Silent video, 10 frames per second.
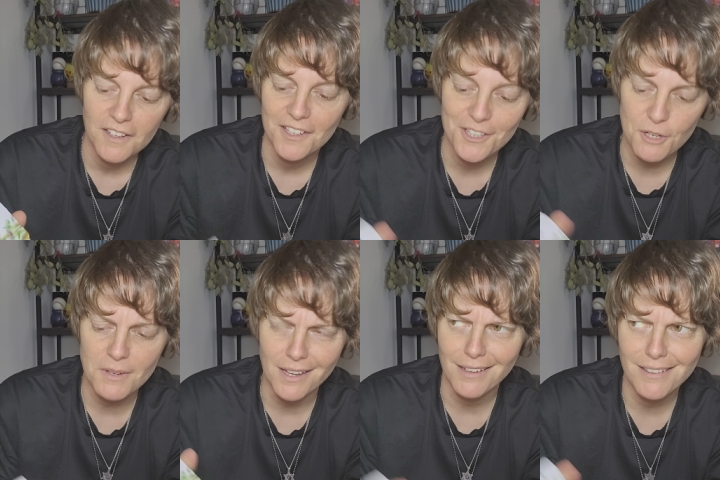you
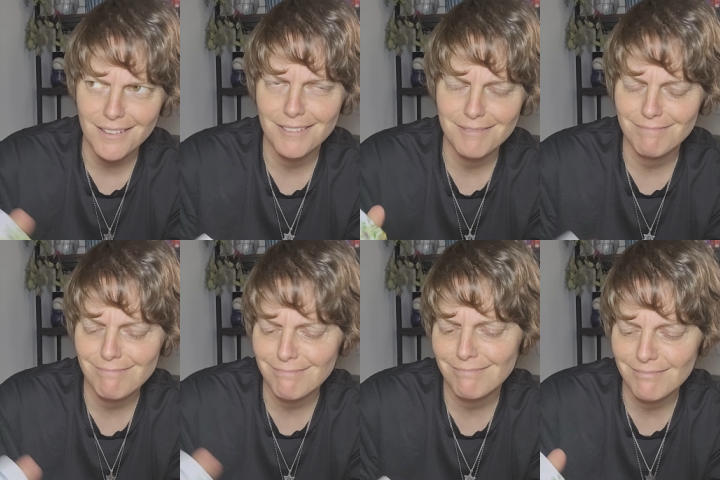get it.
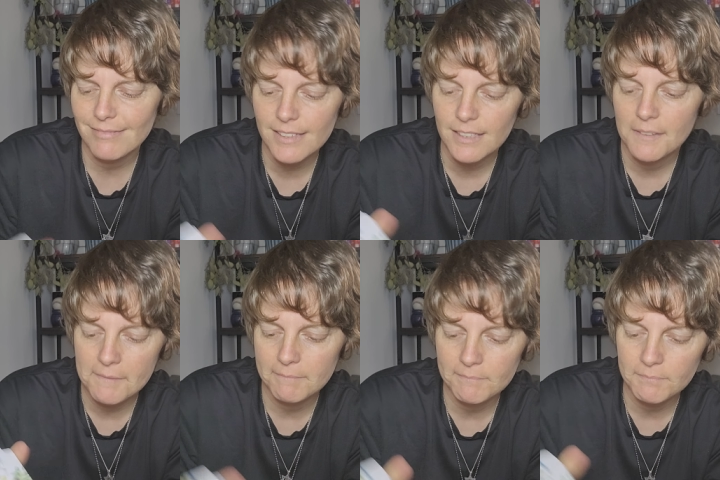Mm-hmm.
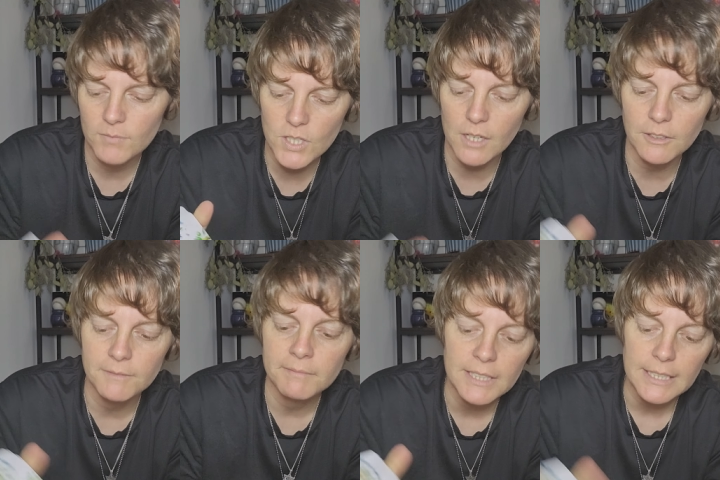So,
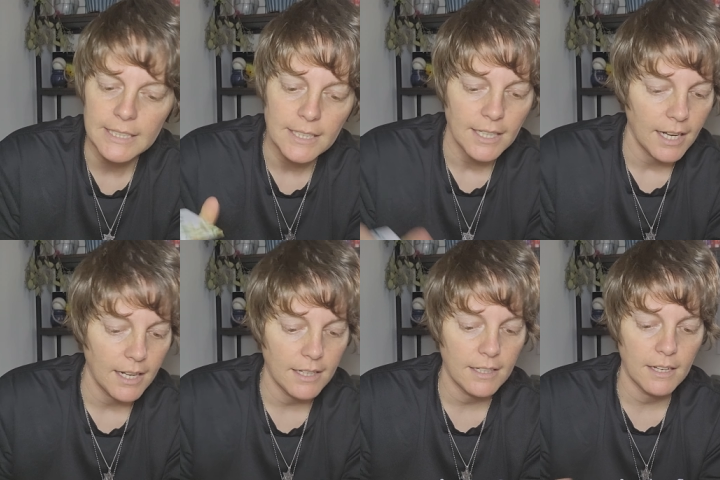
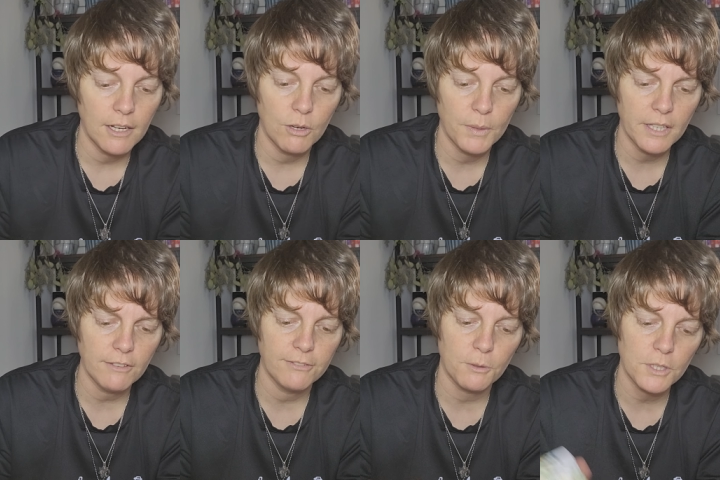uh, Wheel of
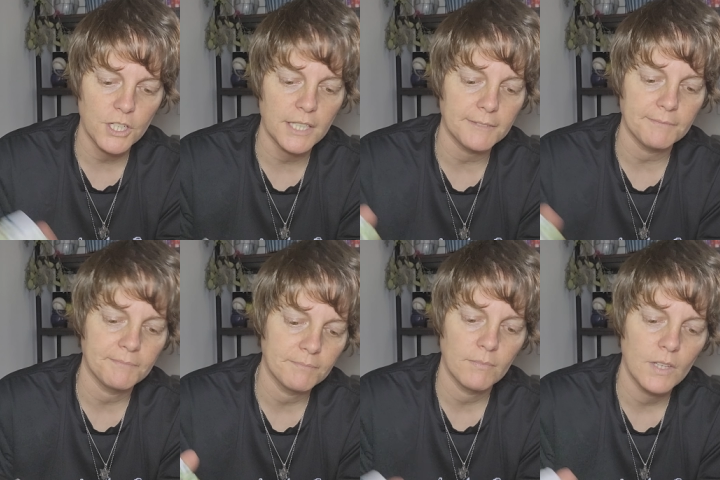Fortune.
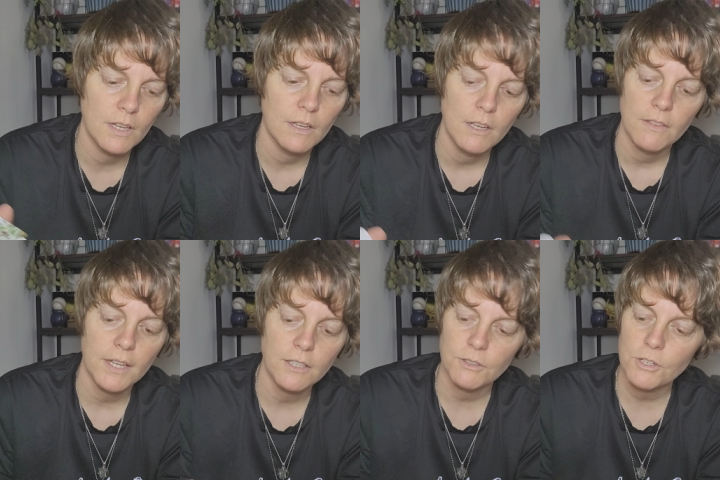
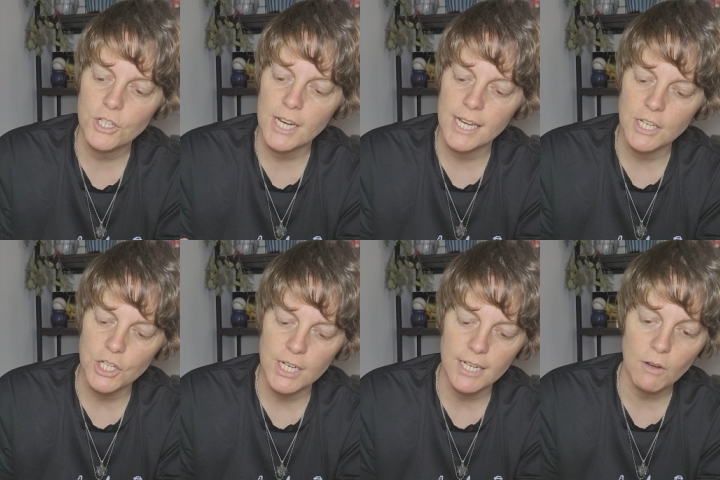Things are
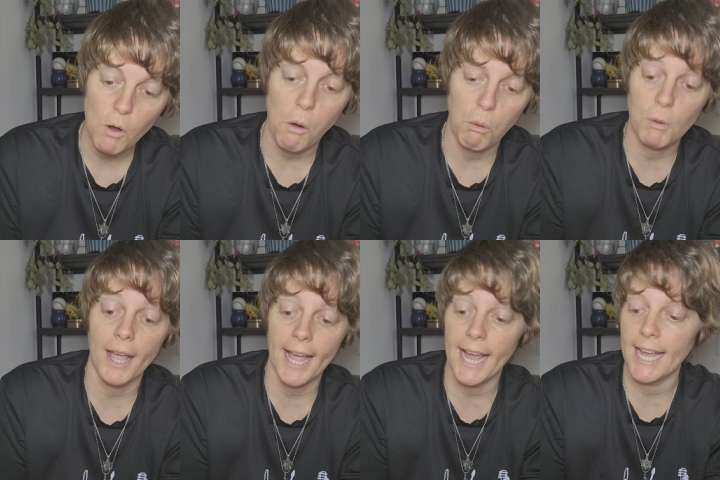changing.
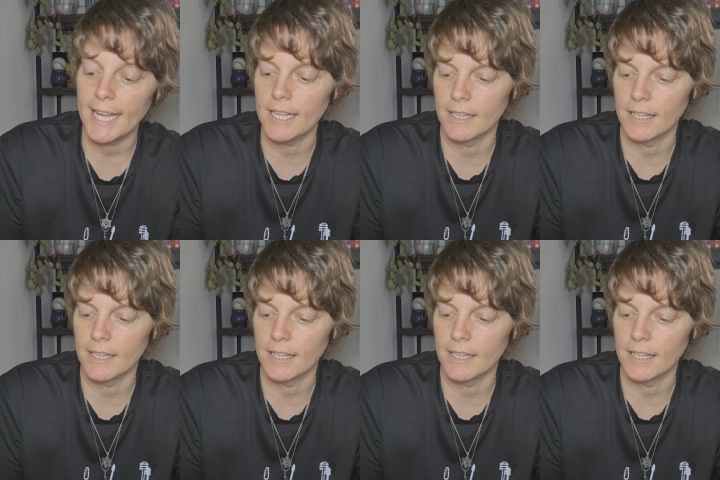Okay.